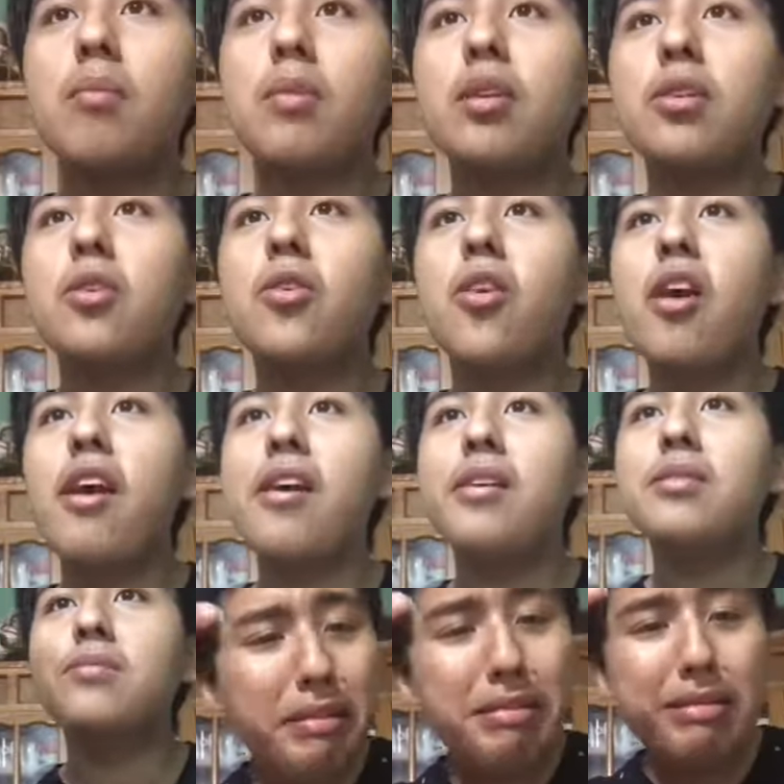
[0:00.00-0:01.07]
I'm gonna cry.
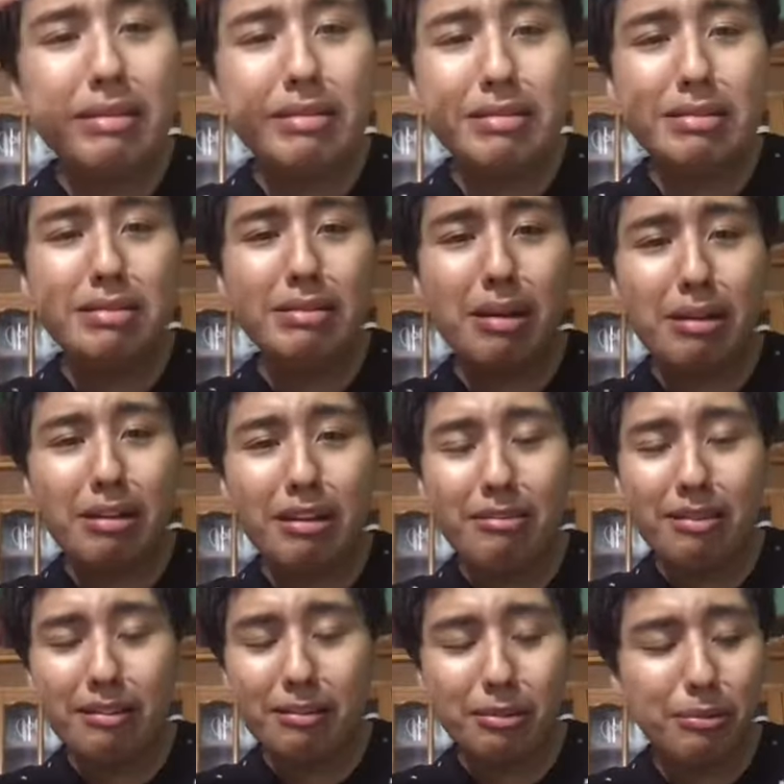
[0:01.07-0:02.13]
This is all I've
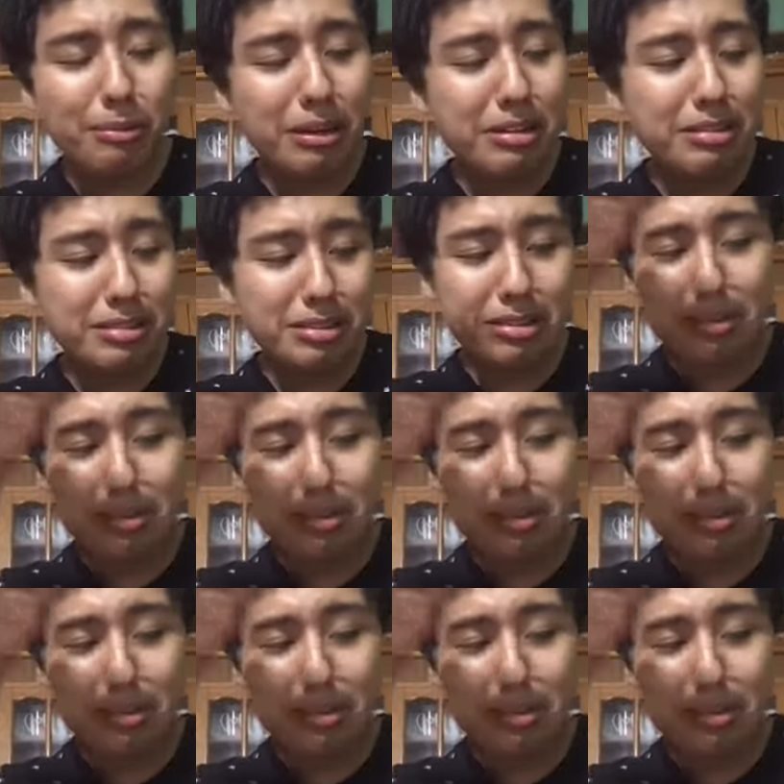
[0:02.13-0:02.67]
ever wanted